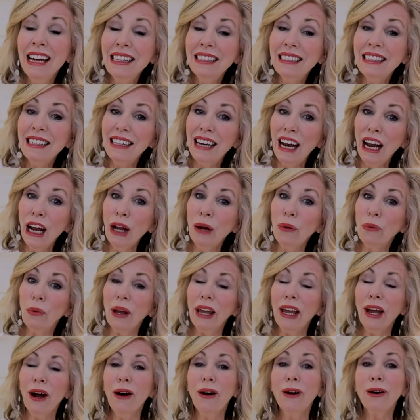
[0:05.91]
Today,
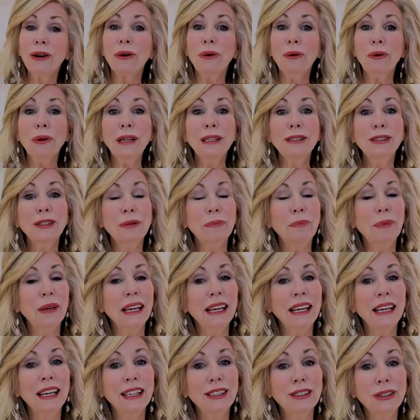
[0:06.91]
we are going to
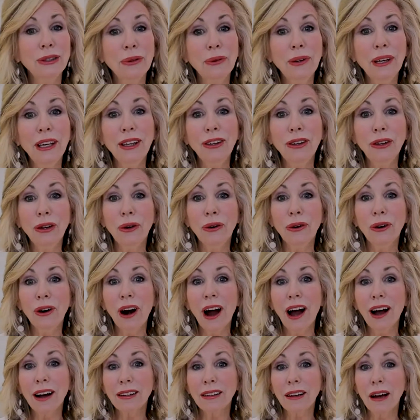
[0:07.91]
be doing
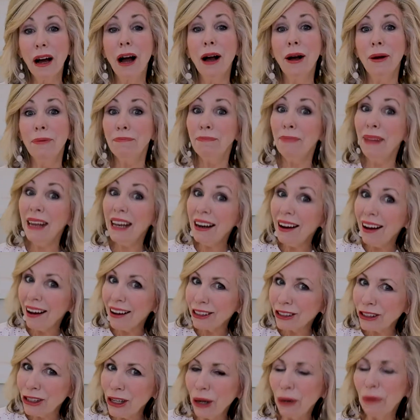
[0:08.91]
your
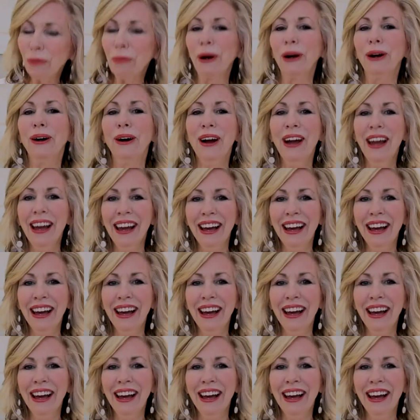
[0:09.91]
mid-October